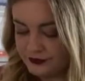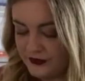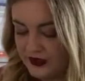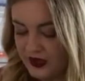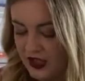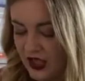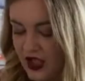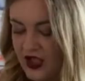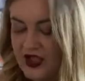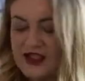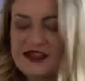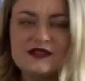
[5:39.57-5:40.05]

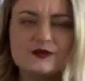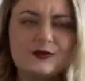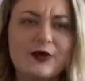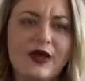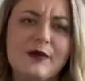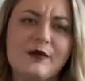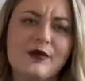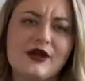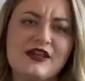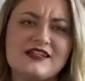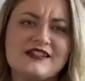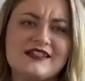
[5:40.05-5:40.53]
I swear
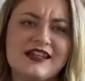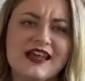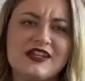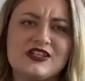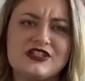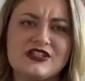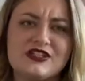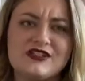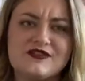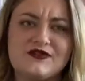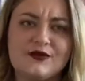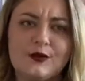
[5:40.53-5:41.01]
by
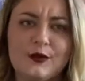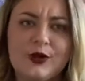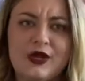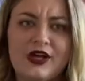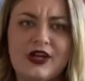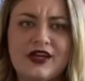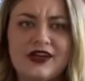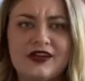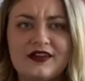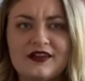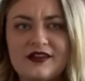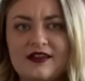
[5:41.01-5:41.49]
Skechers for
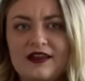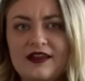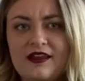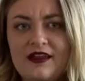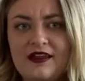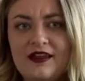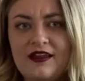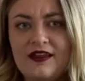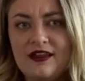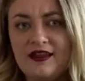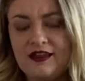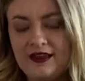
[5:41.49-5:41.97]
work.
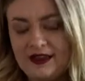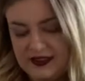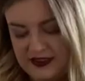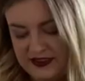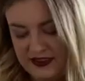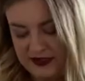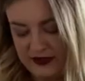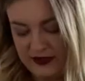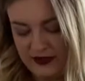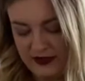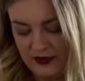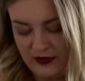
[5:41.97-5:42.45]
So
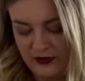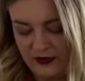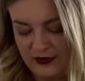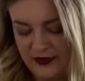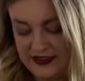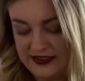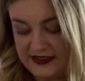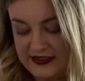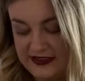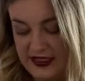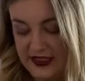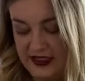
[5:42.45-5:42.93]
I got
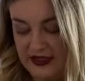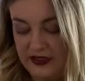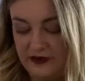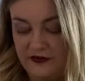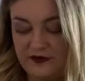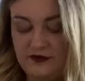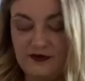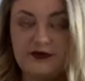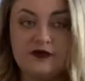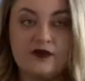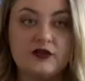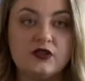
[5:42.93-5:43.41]

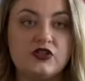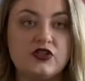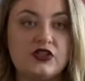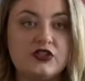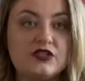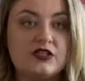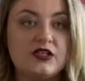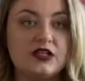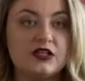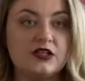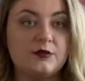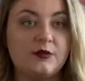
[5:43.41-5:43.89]
myself just
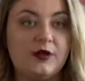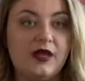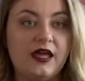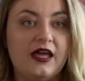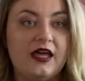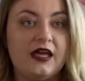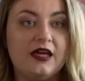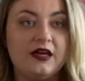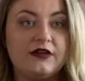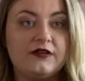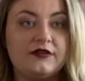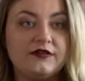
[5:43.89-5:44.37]
another pair
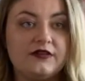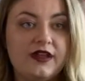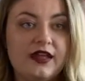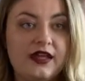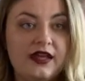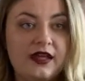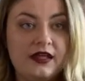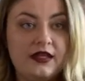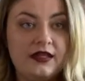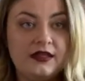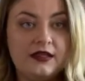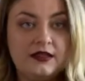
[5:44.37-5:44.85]
of
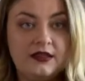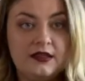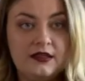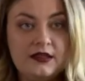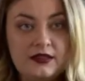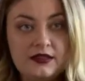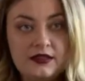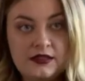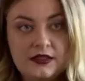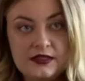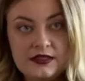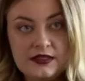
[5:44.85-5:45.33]
their
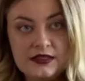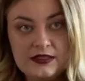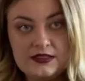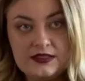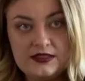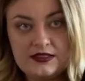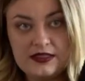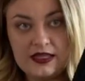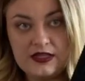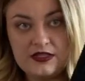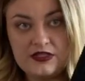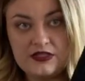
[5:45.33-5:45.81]

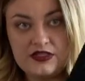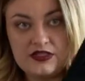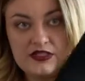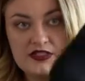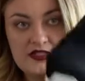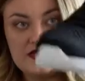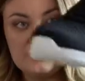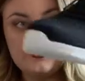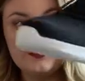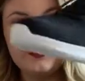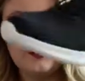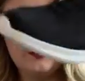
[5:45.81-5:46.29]
Skechers,
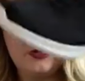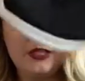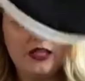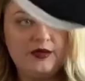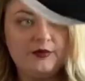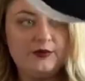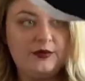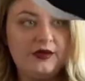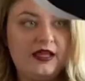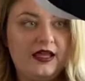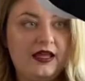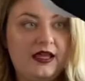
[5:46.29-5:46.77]
plain
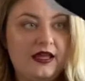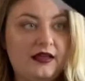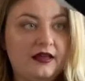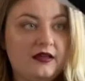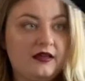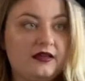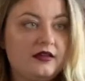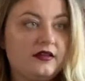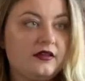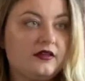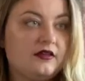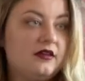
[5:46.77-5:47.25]
black.
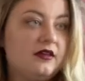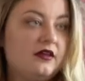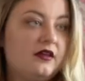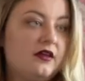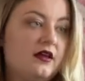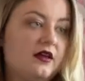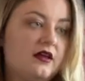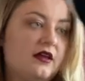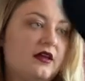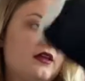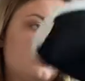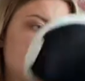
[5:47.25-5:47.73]

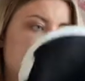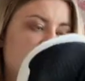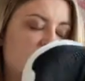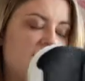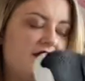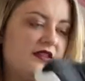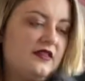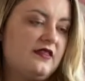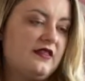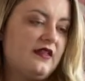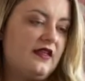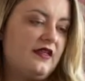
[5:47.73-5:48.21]
I think
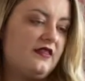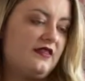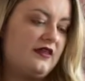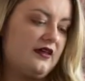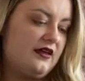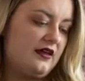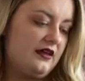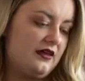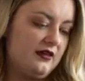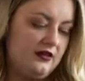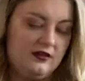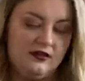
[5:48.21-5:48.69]
they're their,